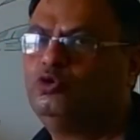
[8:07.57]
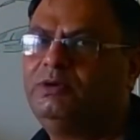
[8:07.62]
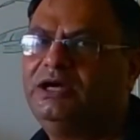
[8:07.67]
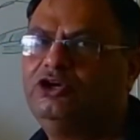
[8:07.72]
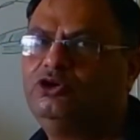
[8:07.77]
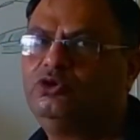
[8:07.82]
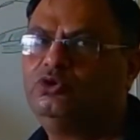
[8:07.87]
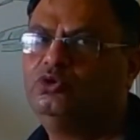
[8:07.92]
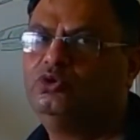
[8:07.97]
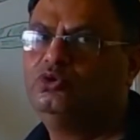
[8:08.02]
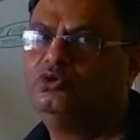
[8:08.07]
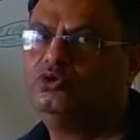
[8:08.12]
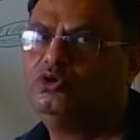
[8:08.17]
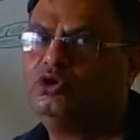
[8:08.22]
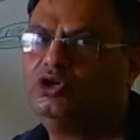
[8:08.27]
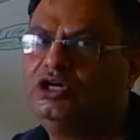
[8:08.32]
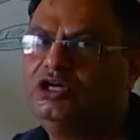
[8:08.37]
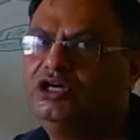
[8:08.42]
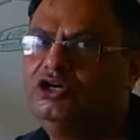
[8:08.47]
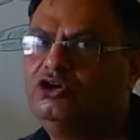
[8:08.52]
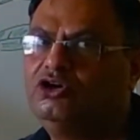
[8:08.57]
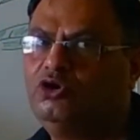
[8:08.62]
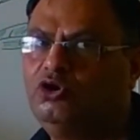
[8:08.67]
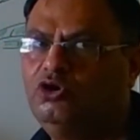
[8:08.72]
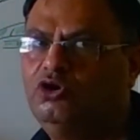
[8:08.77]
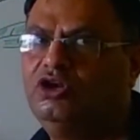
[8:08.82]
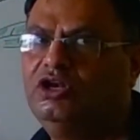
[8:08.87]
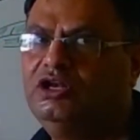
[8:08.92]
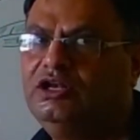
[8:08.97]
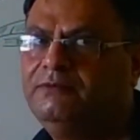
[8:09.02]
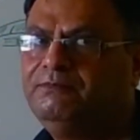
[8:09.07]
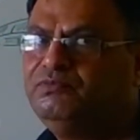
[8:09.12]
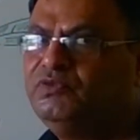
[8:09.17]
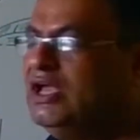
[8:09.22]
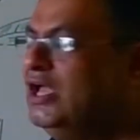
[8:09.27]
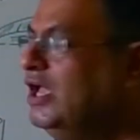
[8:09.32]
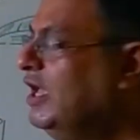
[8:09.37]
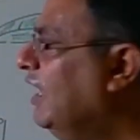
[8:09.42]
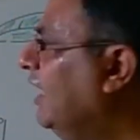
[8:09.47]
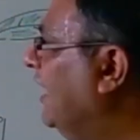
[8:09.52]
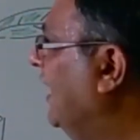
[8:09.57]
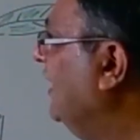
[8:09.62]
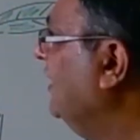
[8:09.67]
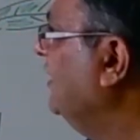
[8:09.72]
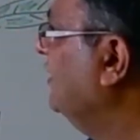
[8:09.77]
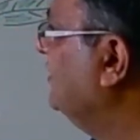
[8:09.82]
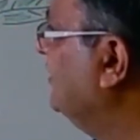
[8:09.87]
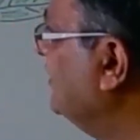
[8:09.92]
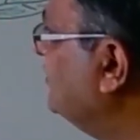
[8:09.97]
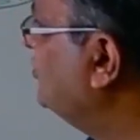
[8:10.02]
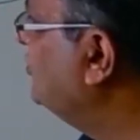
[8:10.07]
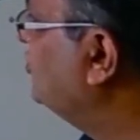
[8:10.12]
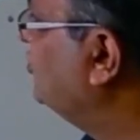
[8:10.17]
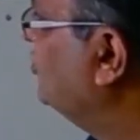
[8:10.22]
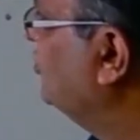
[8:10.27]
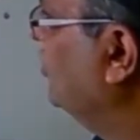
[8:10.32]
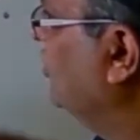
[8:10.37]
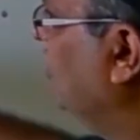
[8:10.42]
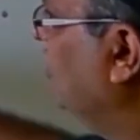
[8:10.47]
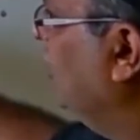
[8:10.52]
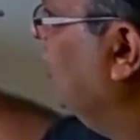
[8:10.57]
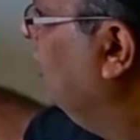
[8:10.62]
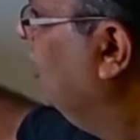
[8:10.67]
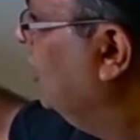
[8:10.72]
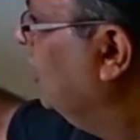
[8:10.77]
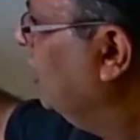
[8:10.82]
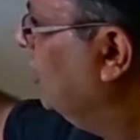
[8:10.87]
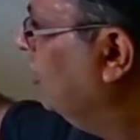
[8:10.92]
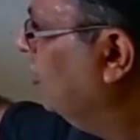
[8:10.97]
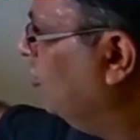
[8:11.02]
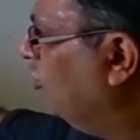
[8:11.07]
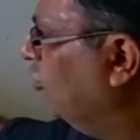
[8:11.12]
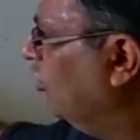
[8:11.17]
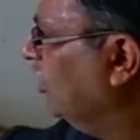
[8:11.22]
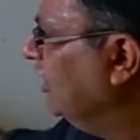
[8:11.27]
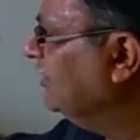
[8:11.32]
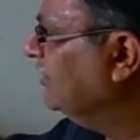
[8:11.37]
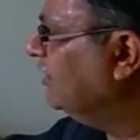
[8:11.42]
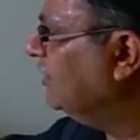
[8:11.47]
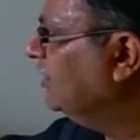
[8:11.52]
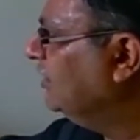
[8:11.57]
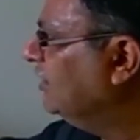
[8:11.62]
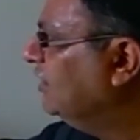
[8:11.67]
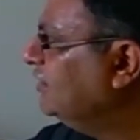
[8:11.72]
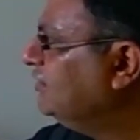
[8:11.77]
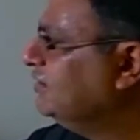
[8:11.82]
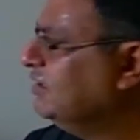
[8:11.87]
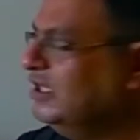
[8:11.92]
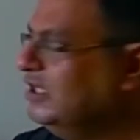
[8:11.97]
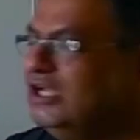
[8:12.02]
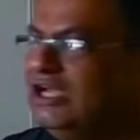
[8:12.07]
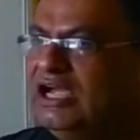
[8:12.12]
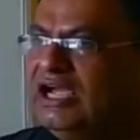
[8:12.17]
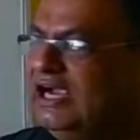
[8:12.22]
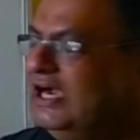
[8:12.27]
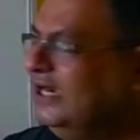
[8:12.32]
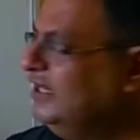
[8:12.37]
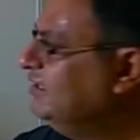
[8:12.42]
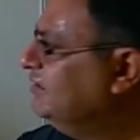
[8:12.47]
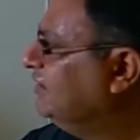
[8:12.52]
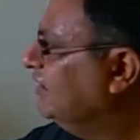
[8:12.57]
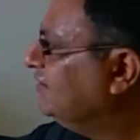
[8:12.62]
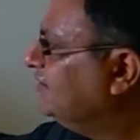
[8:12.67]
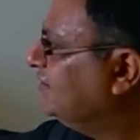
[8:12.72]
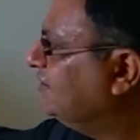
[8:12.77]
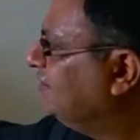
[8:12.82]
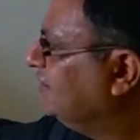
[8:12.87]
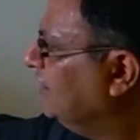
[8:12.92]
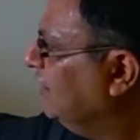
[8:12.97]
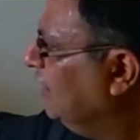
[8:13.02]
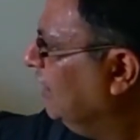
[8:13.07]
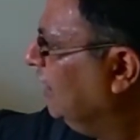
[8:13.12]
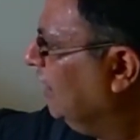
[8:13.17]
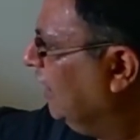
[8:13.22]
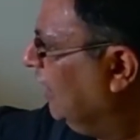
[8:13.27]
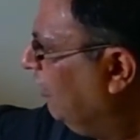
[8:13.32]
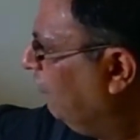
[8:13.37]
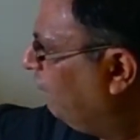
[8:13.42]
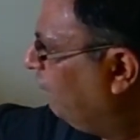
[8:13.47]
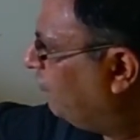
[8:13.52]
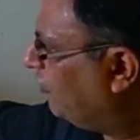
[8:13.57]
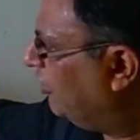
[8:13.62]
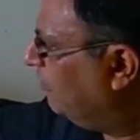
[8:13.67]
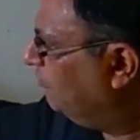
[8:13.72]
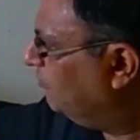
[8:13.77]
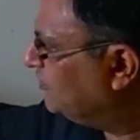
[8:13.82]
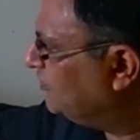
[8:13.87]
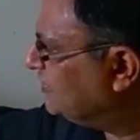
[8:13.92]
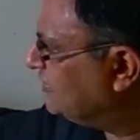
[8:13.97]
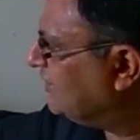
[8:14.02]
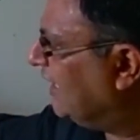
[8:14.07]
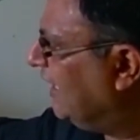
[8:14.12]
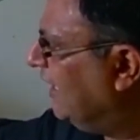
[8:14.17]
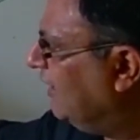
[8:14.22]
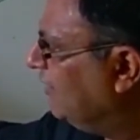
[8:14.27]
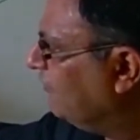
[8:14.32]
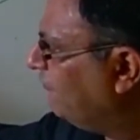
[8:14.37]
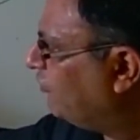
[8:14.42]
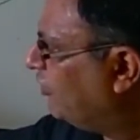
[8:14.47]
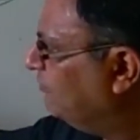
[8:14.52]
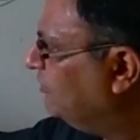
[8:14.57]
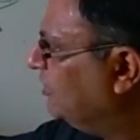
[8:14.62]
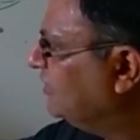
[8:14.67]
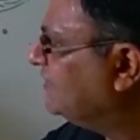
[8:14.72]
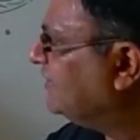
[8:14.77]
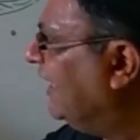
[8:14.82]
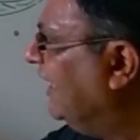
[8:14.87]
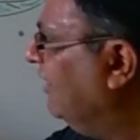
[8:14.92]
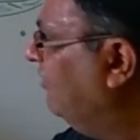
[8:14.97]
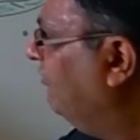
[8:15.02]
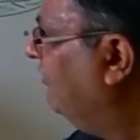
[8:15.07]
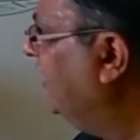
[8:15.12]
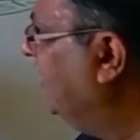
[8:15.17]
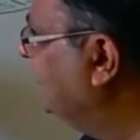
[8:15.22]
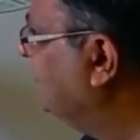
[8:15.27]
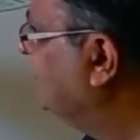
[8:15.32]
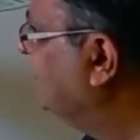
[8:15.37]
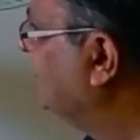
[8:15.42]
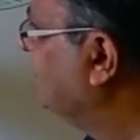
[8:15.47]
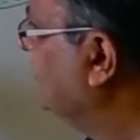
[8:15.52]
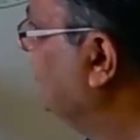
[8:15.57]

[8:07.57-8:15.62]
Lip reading: 2x2 hole, and this hole in the earth, and this from the sideways,